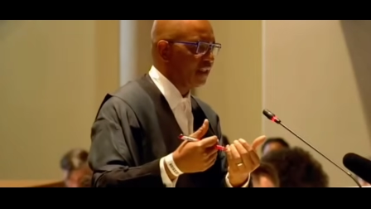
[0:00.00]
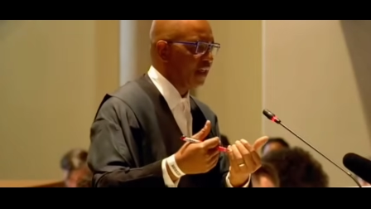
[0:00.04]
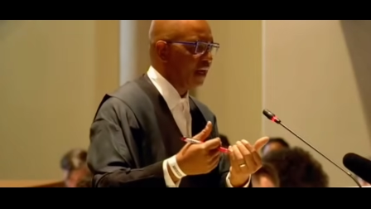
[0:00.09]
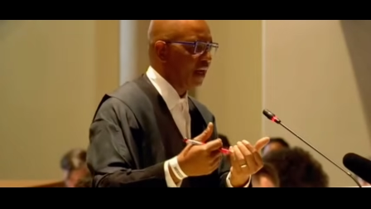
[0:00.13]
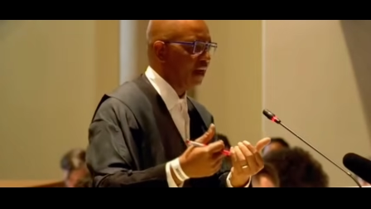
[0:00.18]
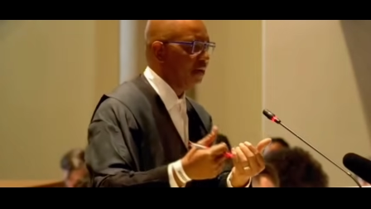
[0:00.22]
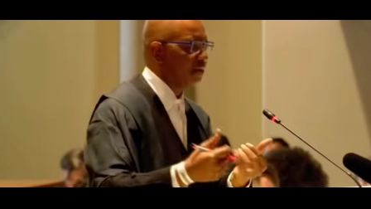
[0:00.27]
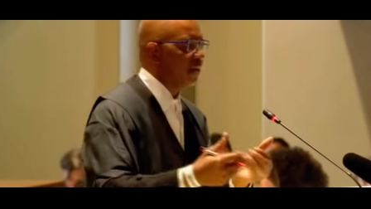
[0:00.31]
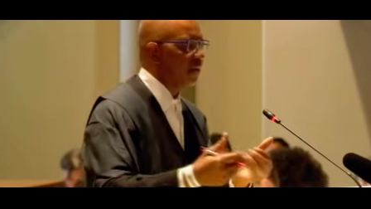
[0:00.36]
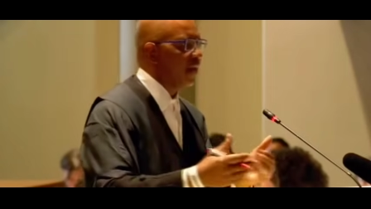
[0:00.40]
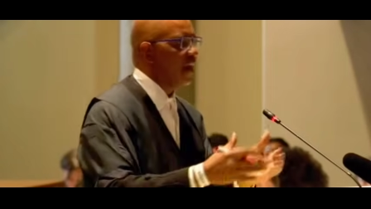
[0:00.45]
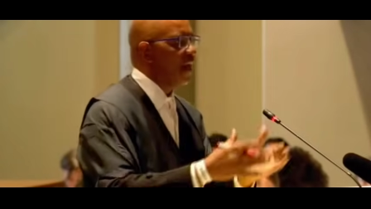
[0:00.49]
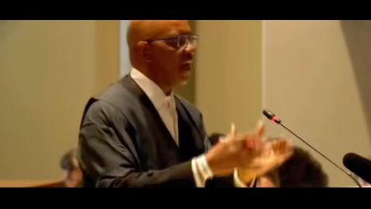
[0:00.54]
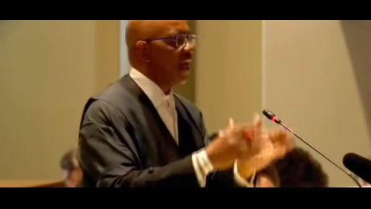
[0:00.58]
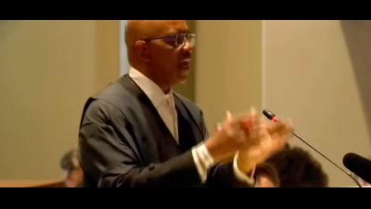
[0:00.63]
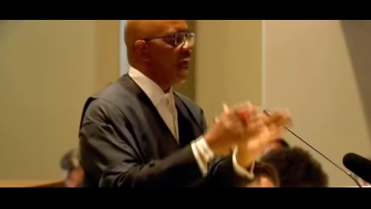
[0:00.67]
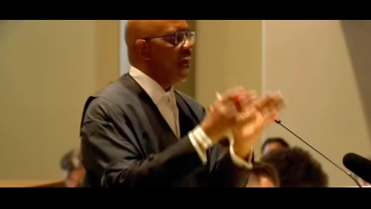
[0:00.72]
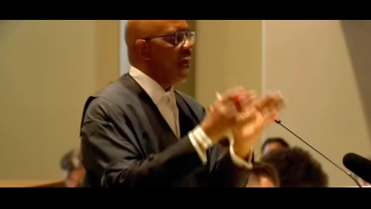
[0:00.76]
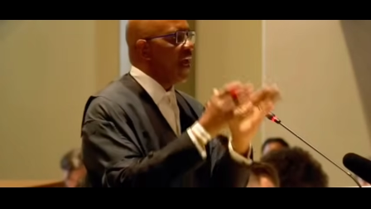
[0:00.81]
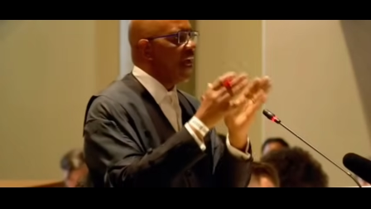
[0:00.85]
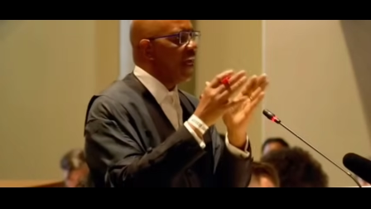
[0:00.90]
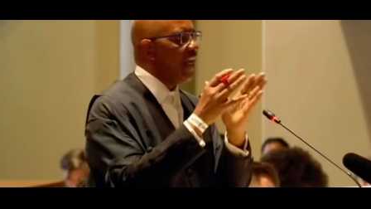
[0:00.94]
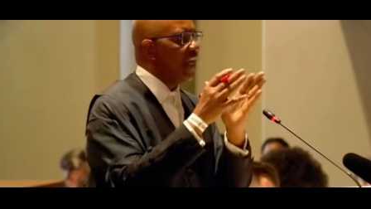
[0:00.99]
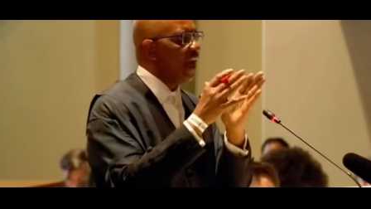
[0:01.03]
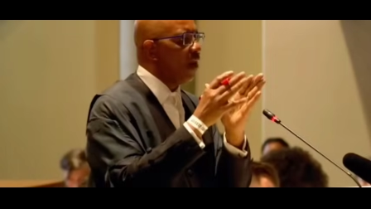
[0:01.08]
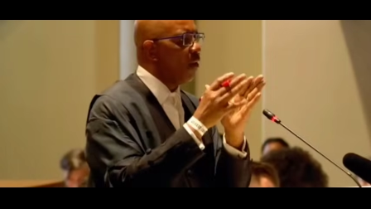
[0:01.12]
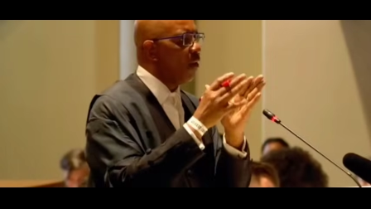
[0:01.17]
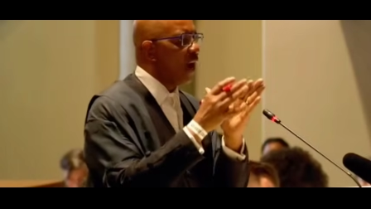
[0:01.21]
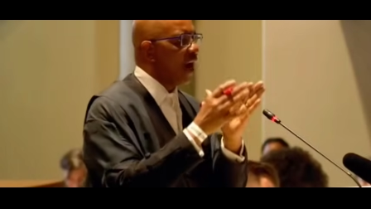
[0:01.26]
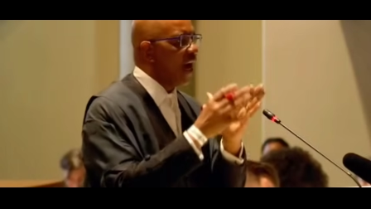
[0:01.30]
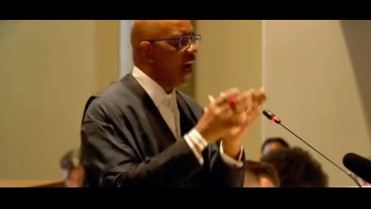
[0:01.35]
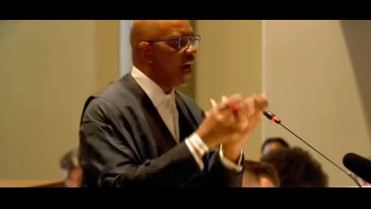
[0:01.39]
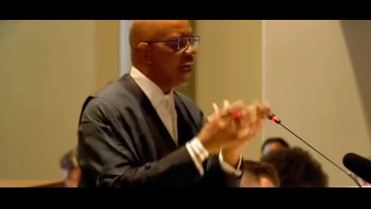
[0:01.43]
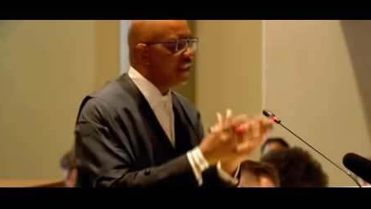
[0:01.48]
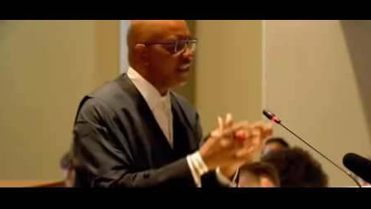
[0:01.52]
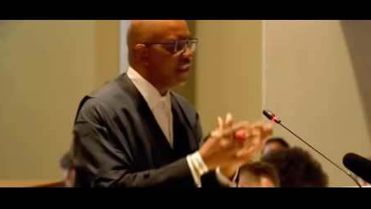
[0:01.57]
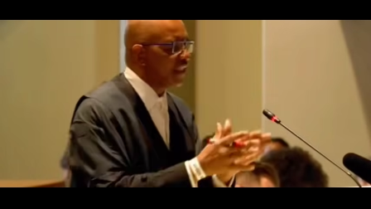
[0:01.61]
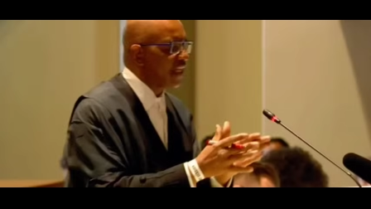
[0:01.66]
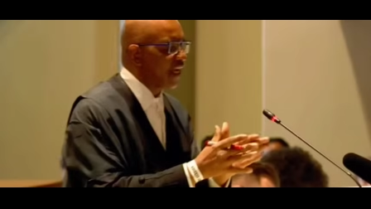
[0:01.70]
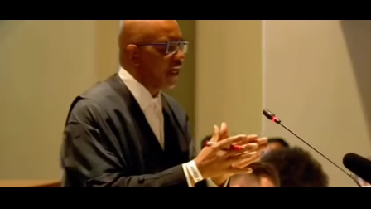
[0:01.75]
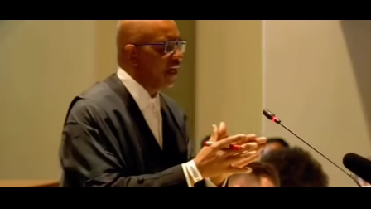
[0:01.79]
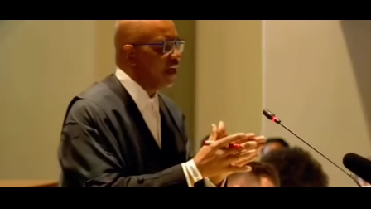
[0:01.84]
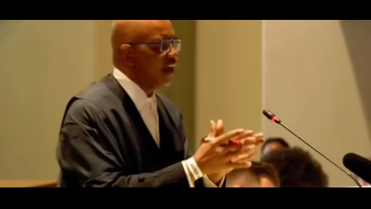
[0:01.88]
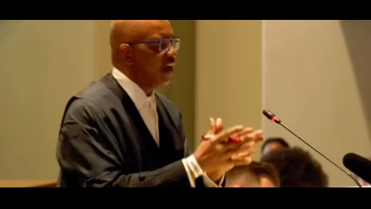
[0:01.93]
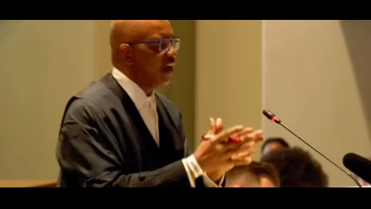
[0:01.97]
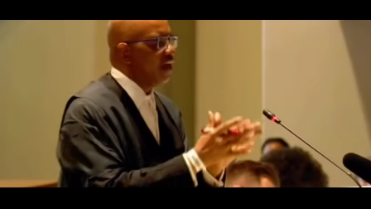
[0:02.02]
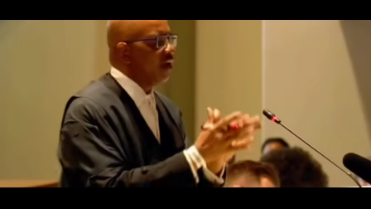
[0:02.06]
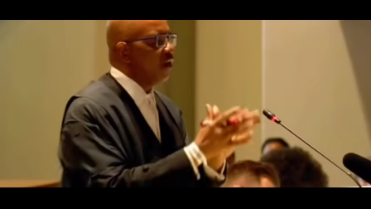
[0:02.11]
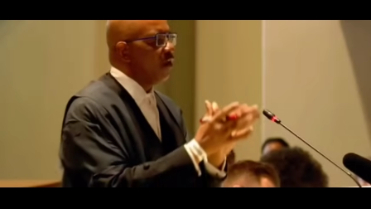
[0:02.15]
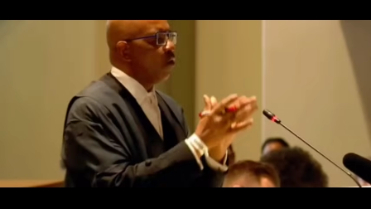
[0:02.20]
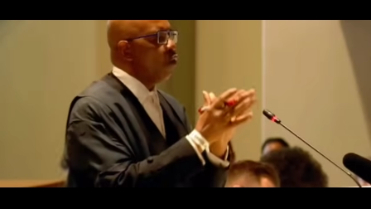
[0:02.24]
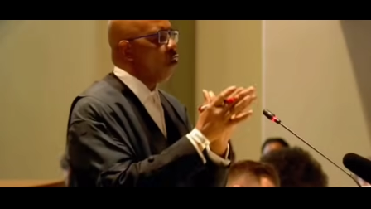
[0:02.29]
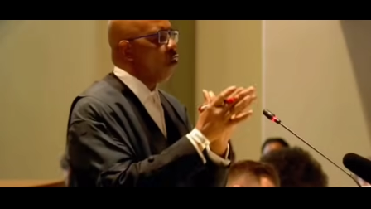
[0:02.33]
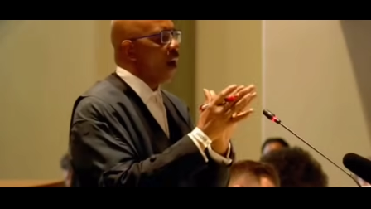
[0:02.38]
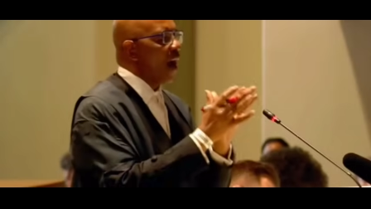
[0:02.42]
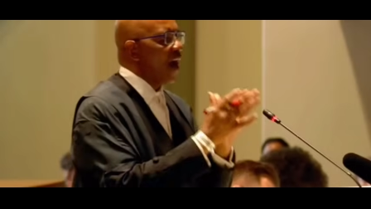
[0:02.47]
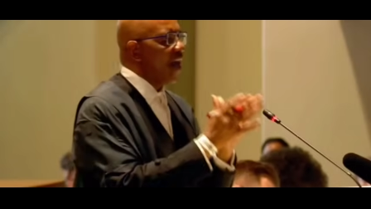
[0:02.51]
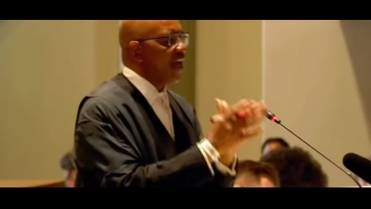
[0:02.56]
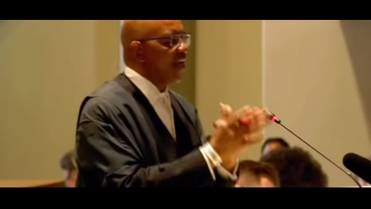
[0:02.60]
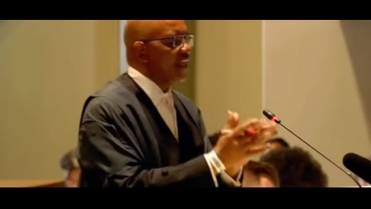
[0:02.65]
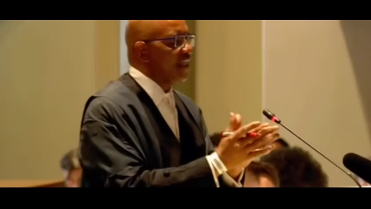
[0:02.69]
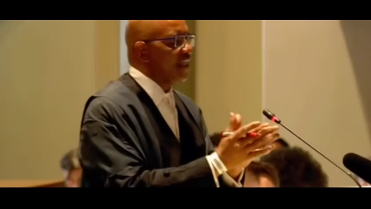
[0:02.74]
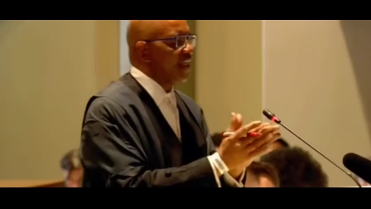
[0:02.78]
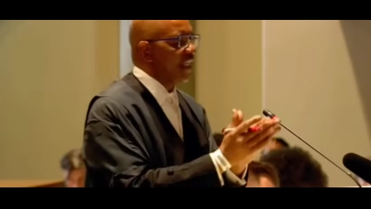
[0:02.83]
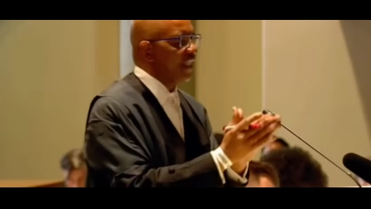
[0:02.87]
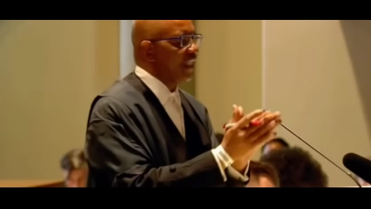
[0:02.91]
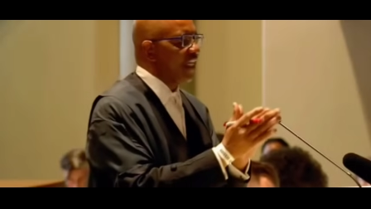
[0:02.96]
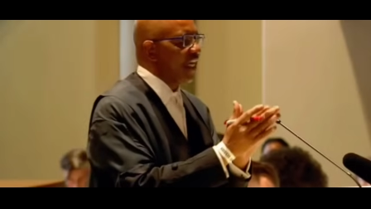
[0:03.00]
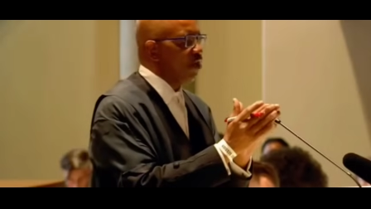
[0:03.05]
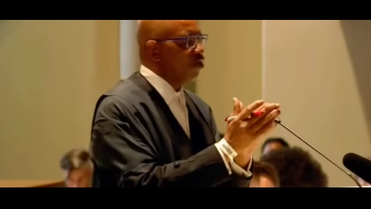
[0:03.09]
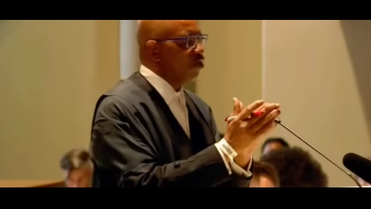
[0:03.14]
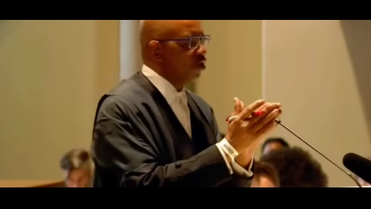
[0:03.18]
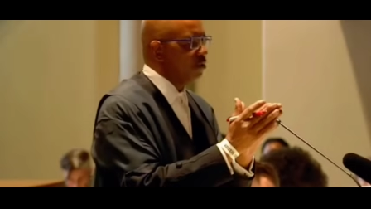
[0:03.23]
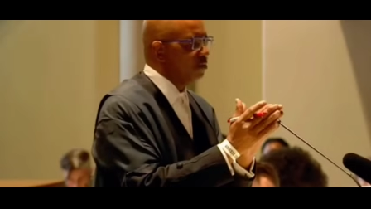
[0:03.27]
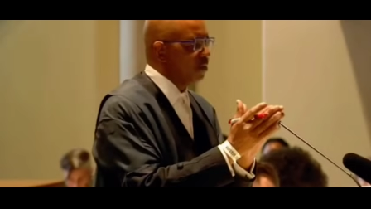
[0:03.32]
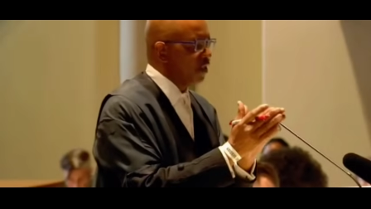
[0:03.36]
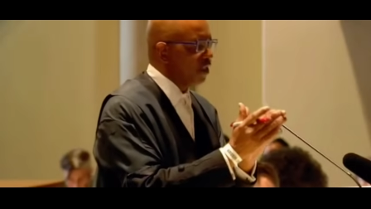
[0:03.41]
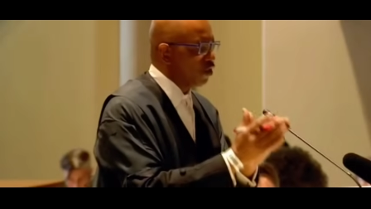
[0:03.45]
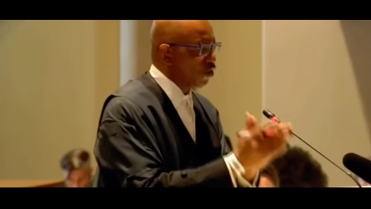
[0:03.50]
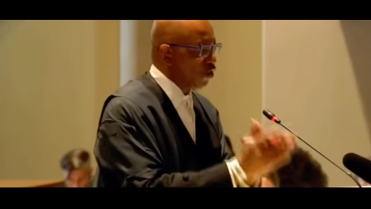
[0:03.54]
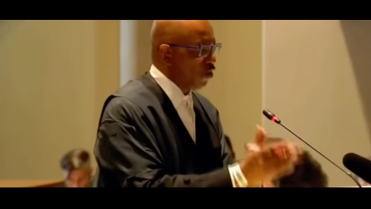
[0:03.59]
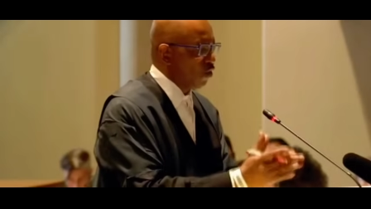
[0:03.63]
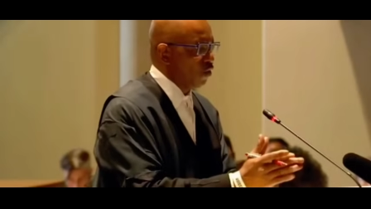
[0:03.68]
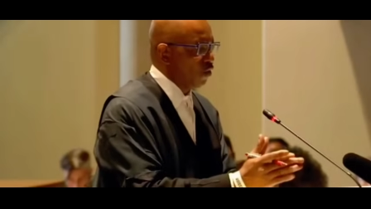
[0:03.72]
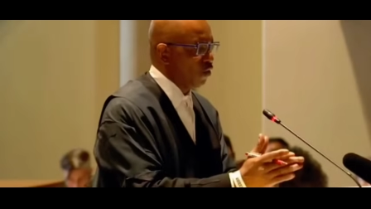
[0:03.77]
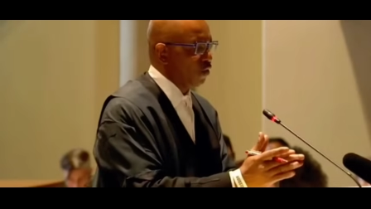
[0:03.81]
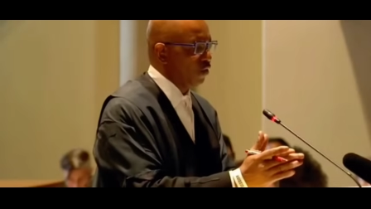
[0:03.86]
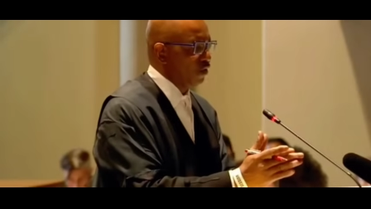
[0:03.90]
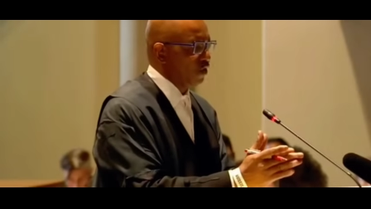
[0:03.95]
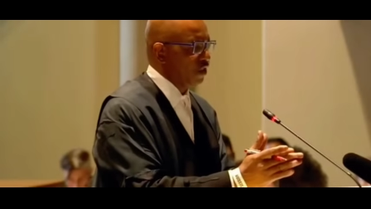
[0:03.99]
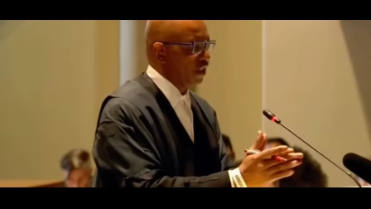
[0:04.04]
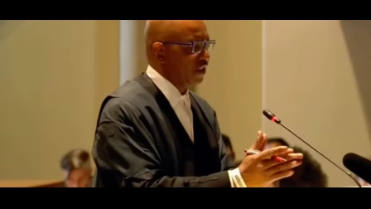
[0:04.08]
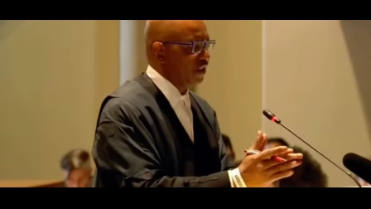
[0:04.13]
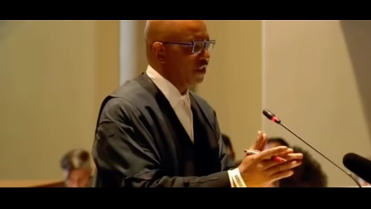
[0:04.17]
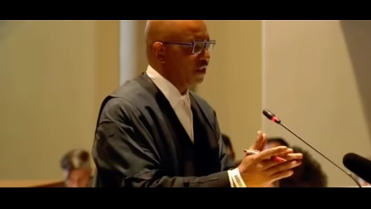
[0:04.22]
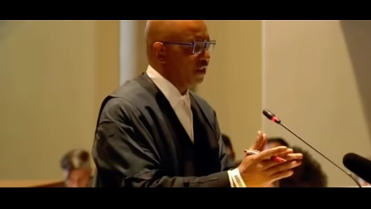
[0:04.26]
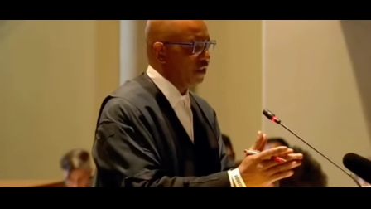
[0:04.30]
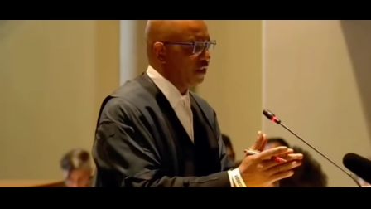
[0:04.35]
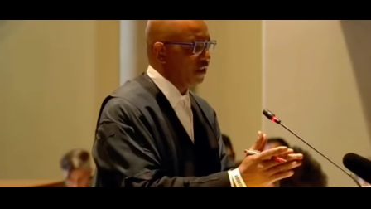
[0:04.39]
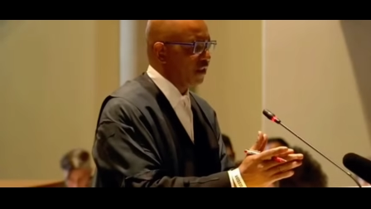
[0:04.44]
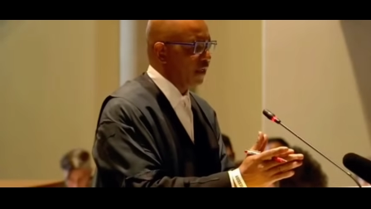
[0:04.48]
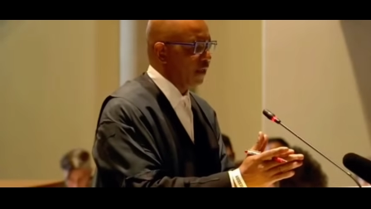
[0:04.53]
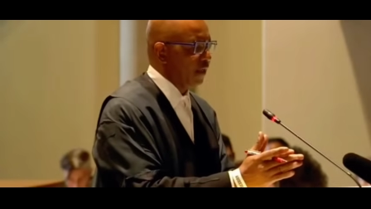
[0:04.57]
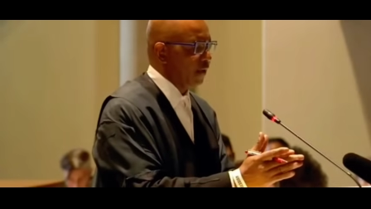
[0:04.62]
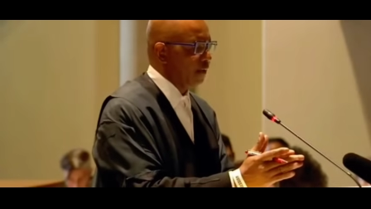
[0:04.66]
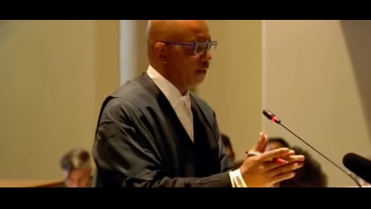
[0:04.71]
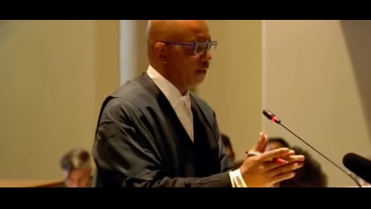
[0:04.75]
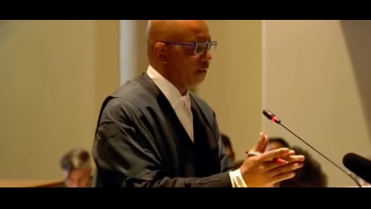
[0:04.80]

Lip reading: described? And our answer why that cannot be so, Justice